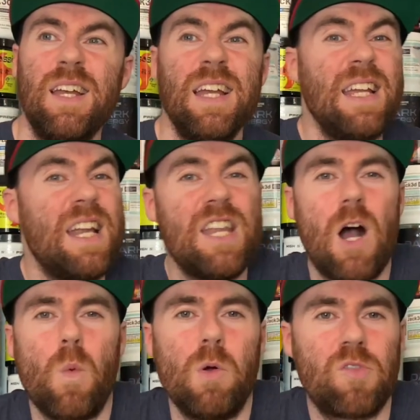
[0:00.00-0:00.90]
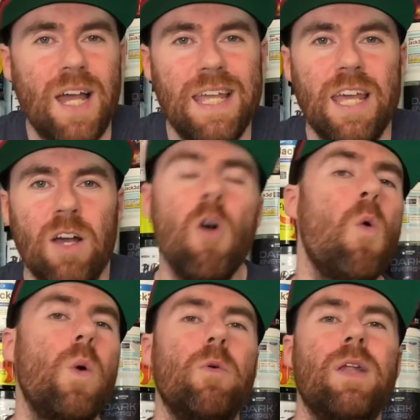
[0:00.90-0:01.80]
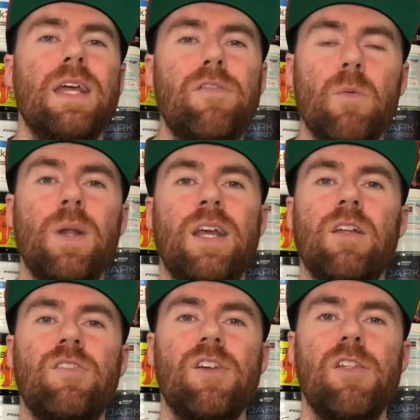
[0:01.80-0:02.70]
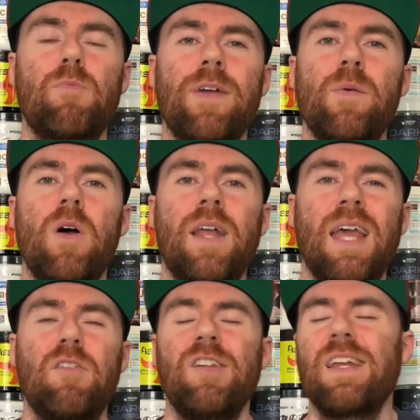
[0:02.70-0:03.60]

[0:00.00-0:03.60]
you know, we'll take it or we'll leave it when it concerns pre-workouts.